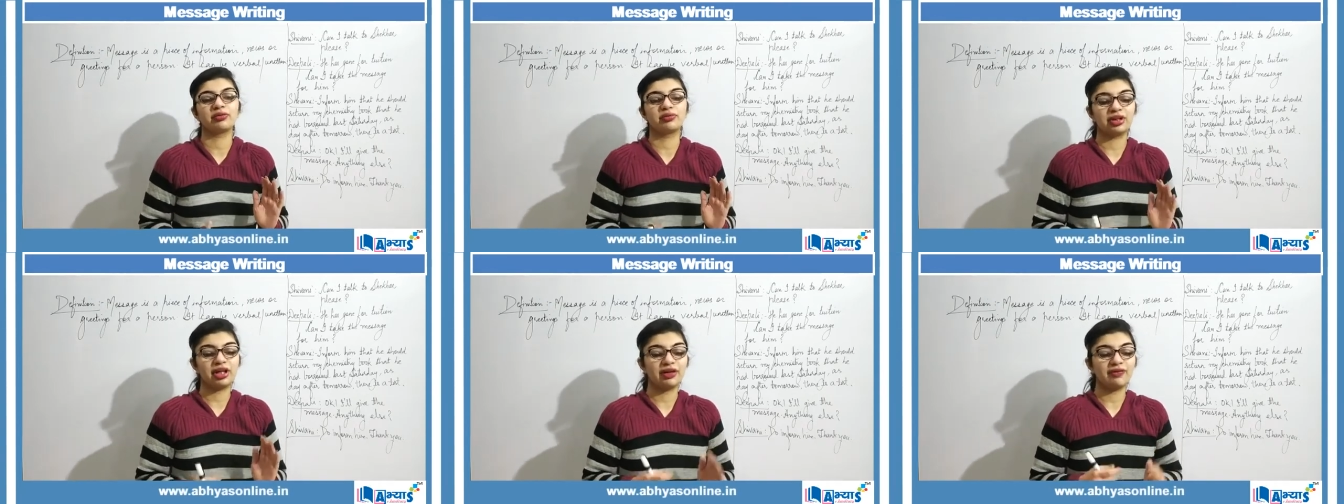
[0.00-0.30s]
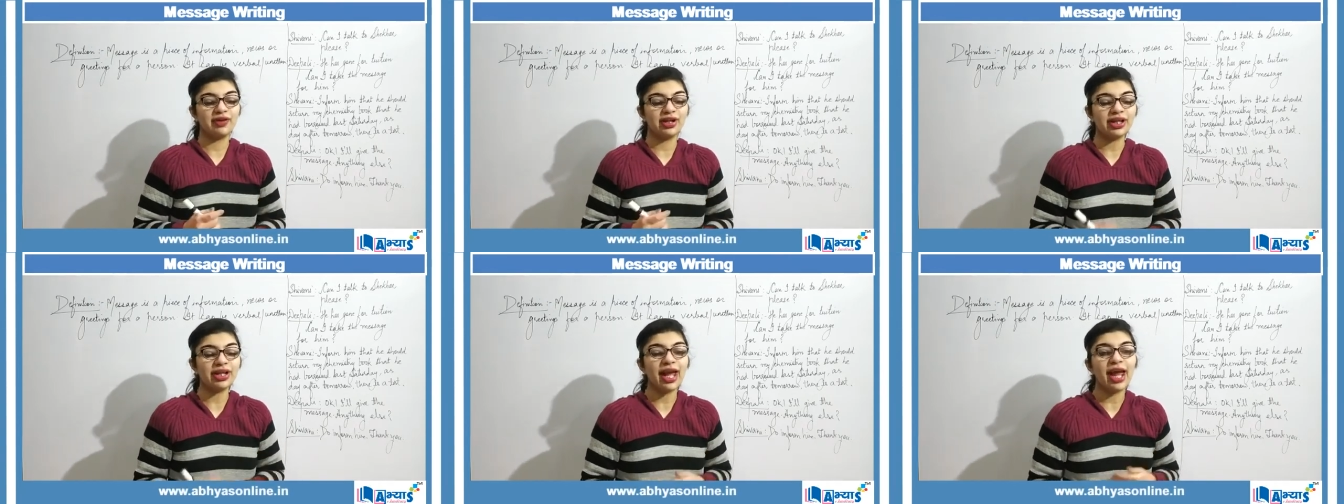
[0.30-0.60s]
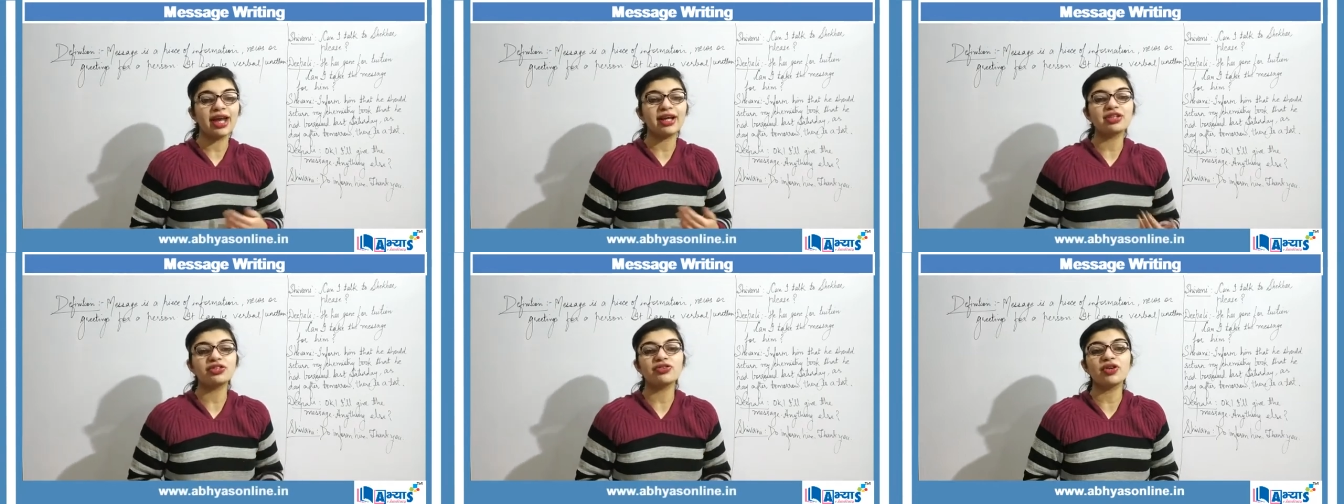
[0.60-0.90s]
giving
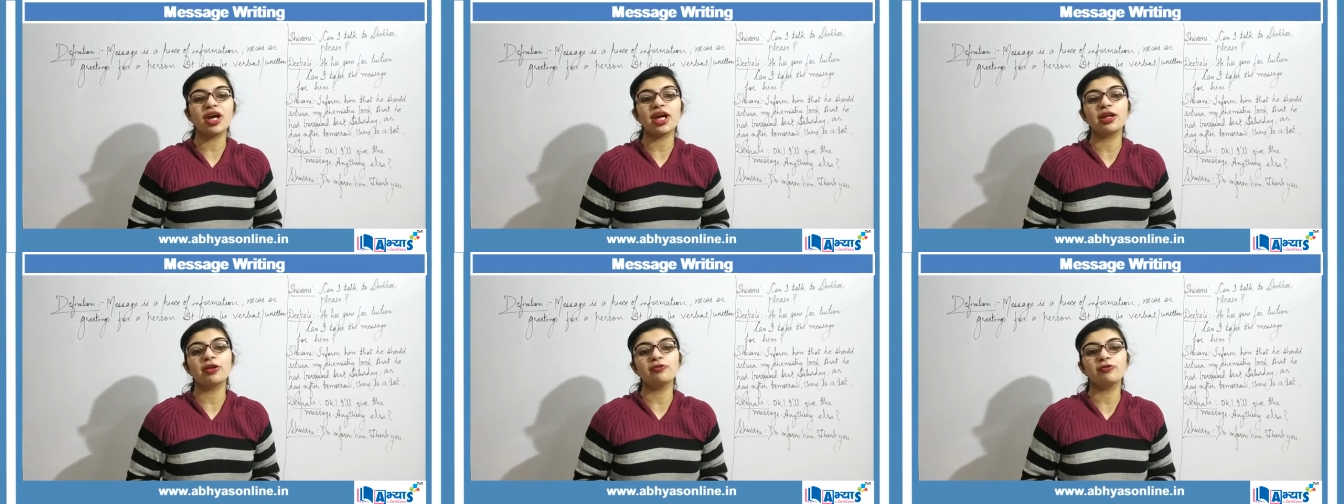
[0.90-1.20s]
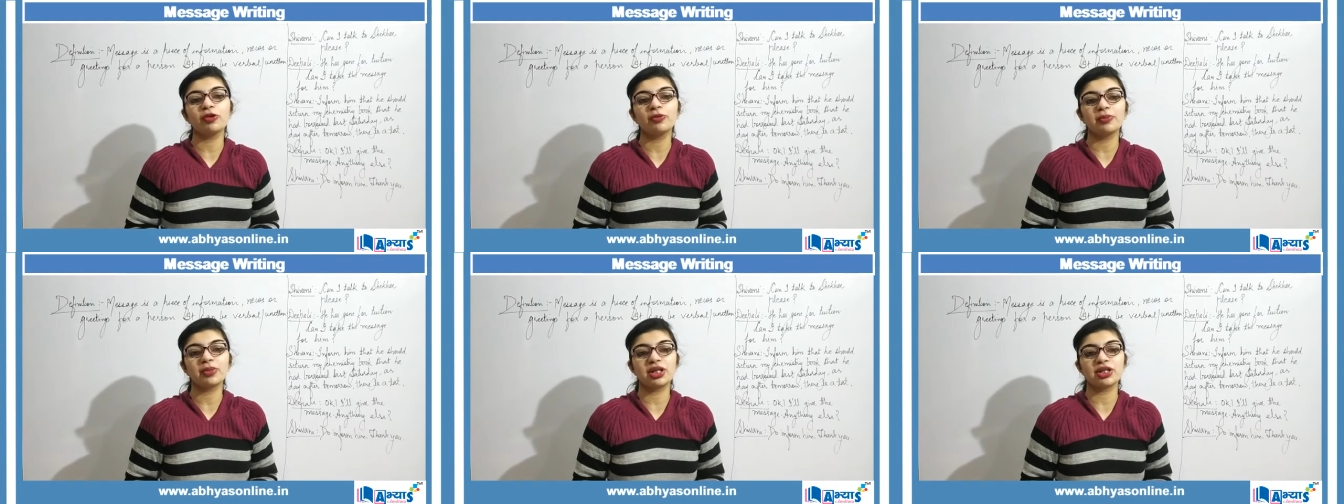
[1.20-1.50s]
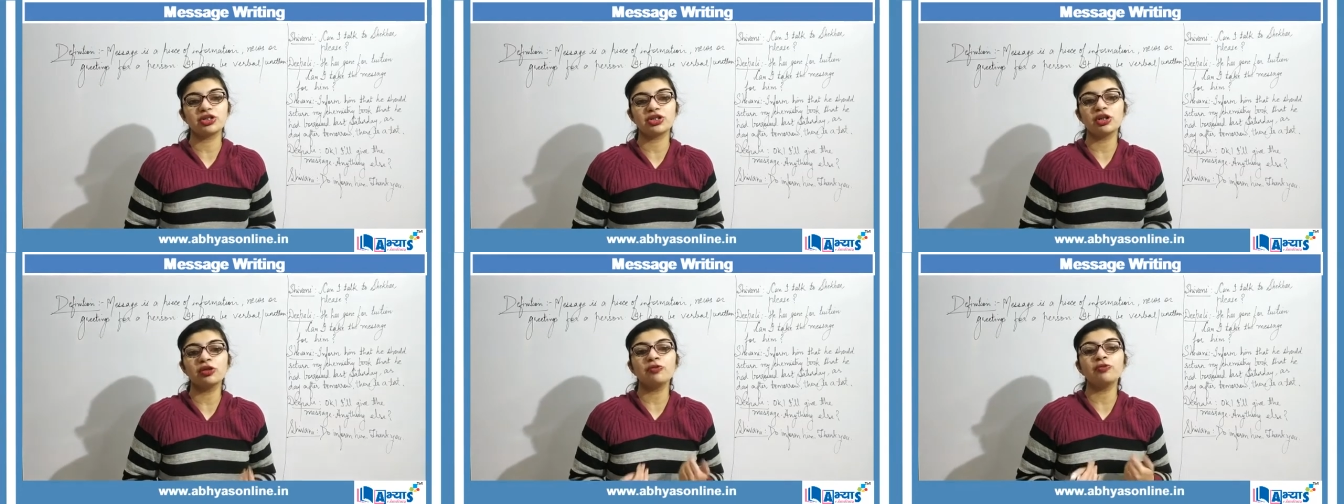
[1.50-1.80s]
extra
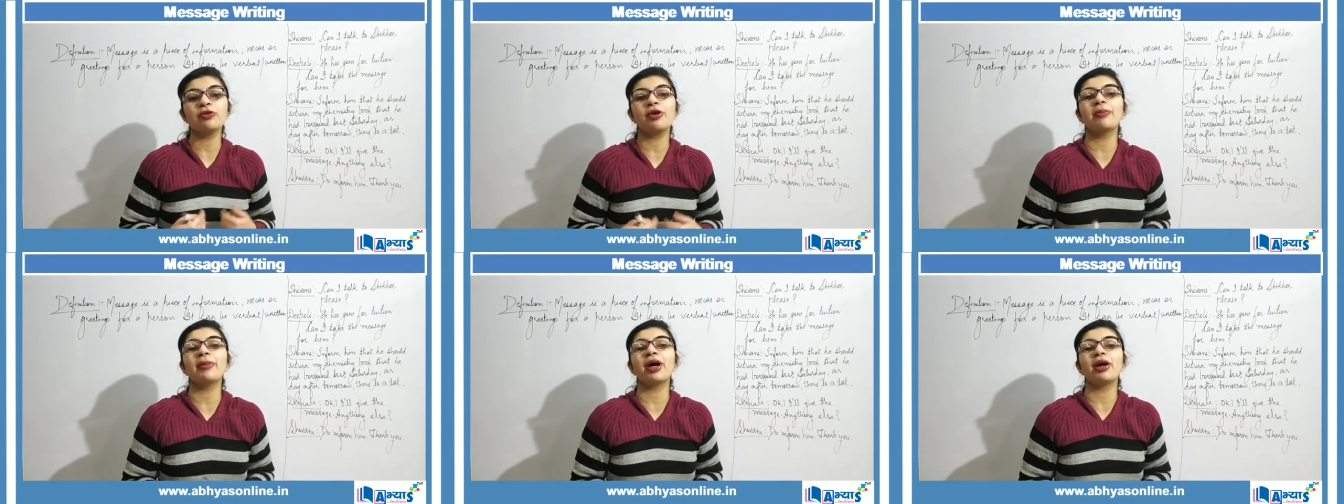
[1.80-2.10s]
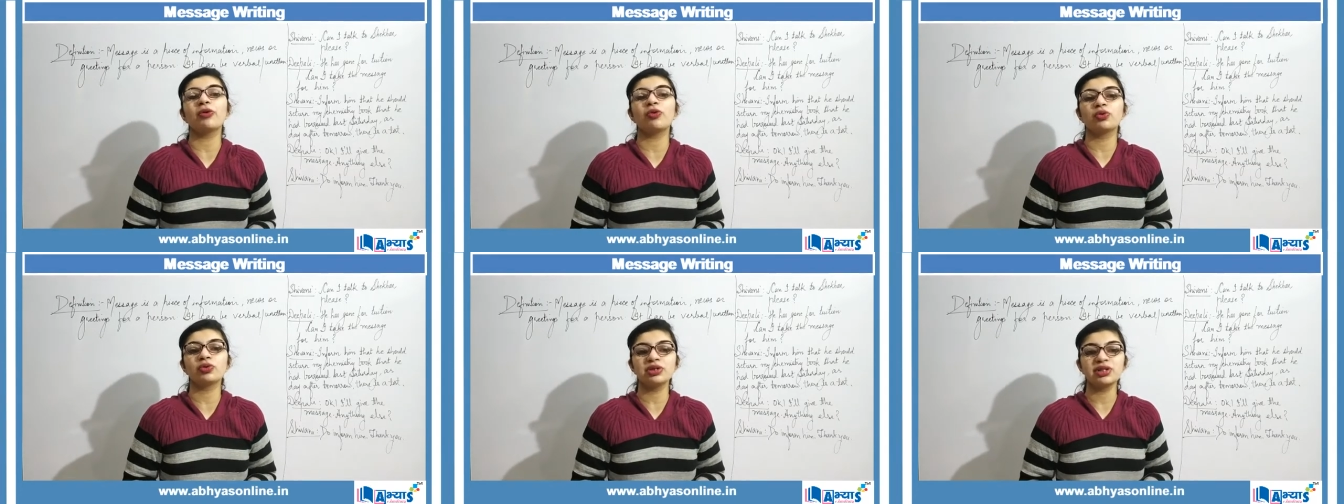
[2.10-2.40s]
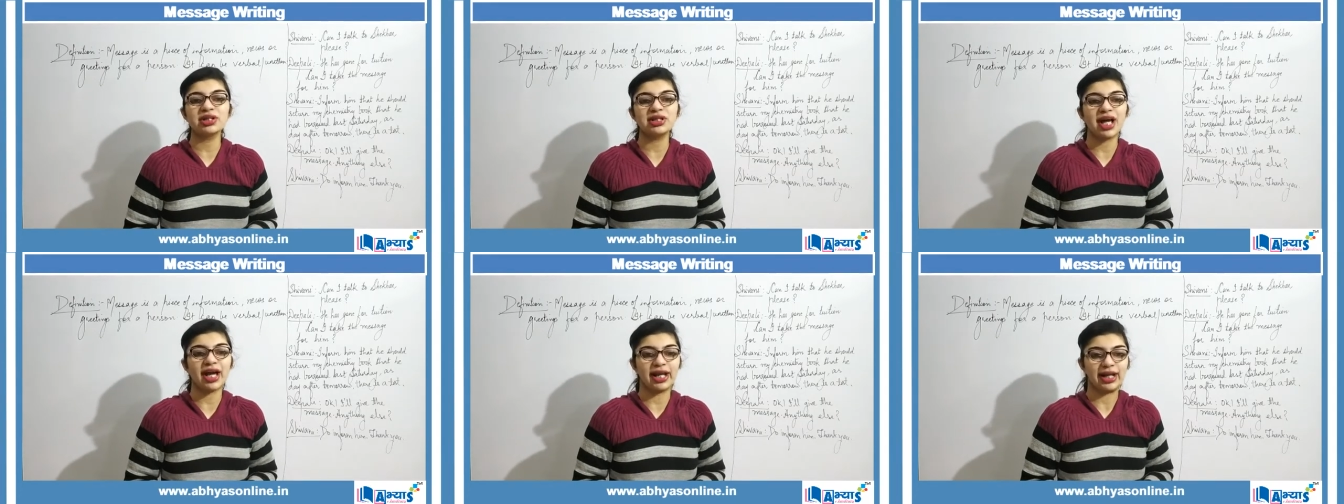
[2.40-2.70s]
information from our own
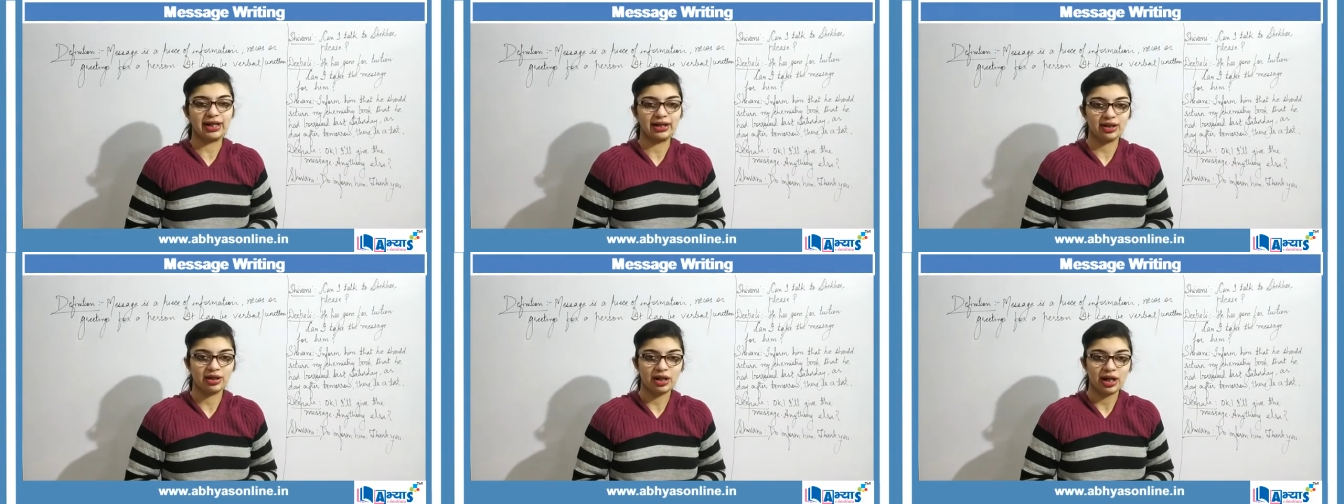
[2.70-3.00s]
side.